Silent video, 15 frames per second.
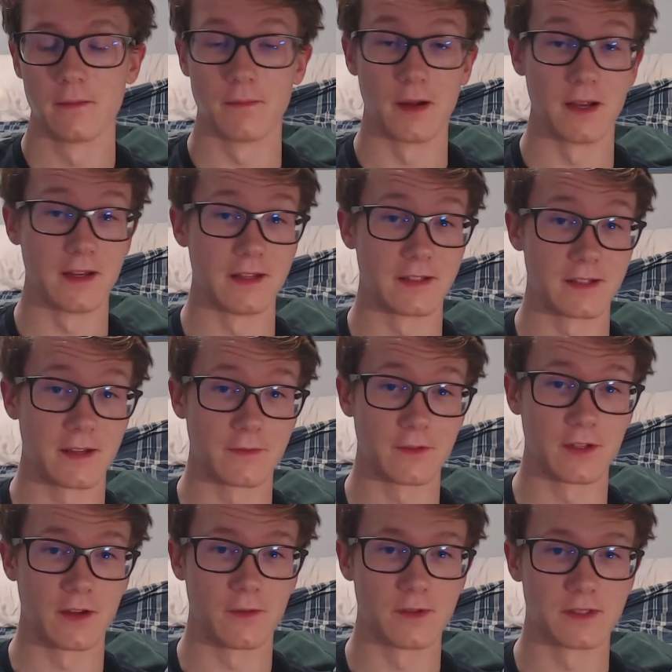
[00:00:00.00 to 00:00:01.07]
But it's
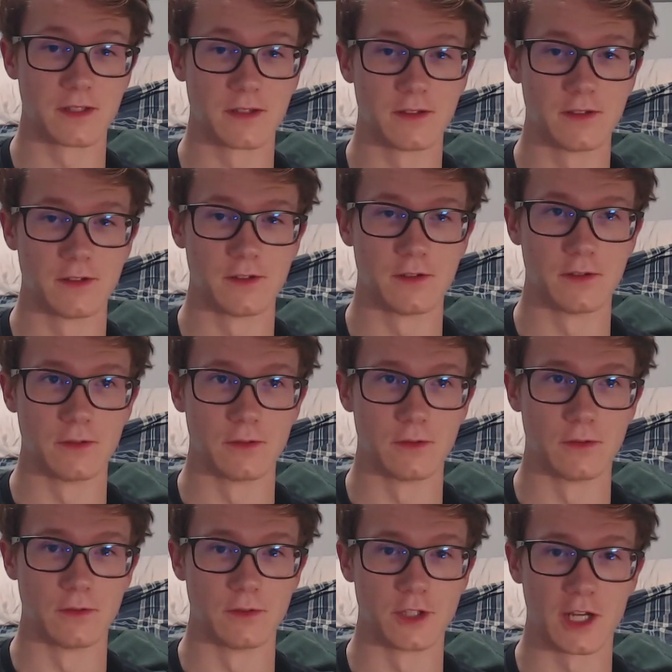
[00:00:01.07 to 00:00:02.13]
definitely always good
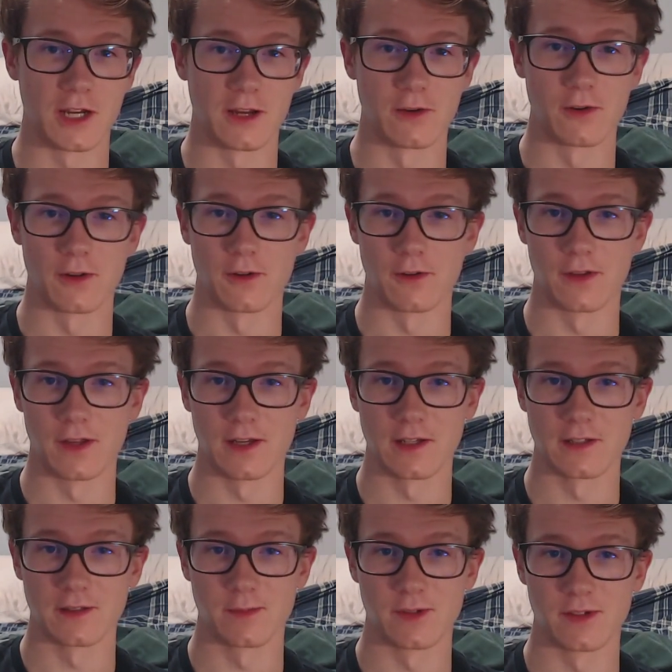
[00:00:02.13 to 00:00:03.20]
to check out other
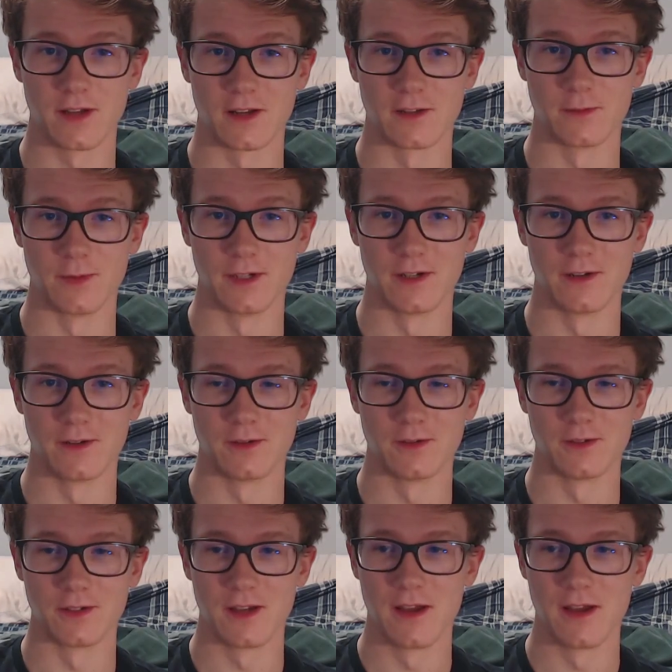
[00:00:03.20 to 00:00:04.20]
things besides Windows,